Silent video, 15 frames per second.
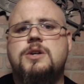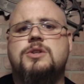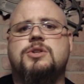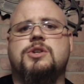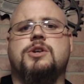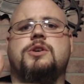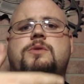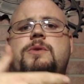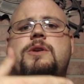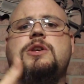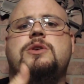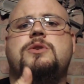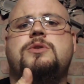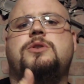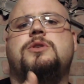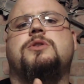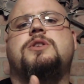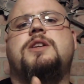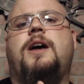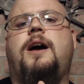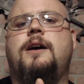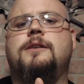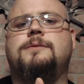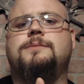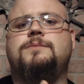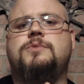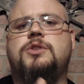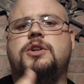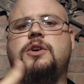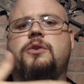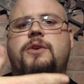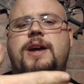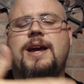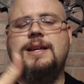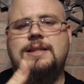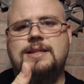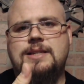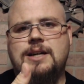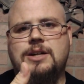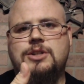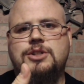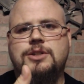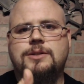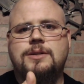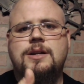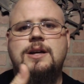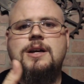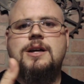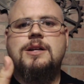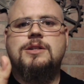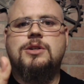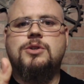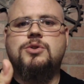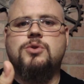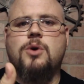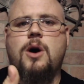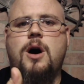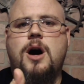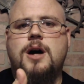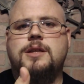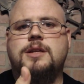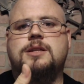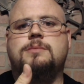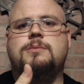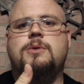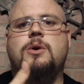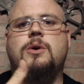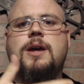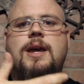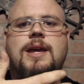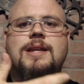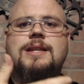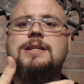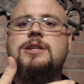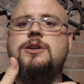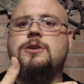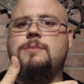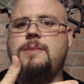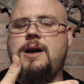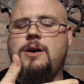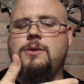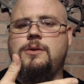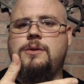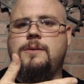So you're going to want to use your tongue to create suction to draw the smoke into your mouth.